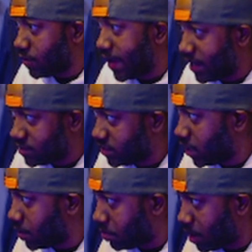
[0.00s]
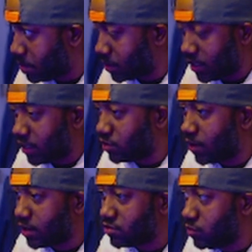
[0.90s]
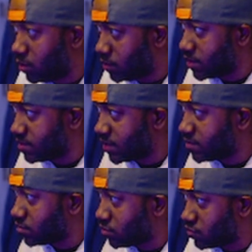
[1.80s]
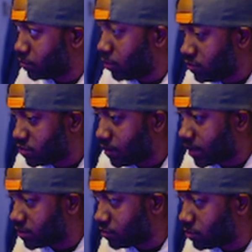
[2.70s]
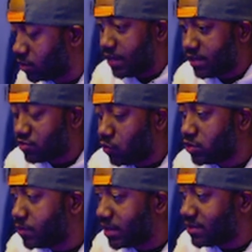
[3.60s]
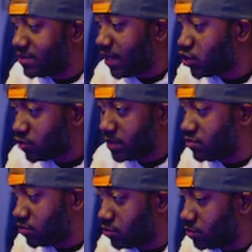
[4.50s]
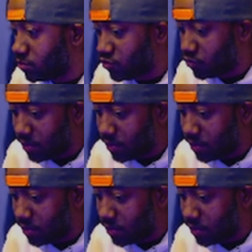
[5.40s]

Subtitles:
anti-air properly, they know how to do all these things that they're supposed to know how to do. It's going to be a detriment to you to be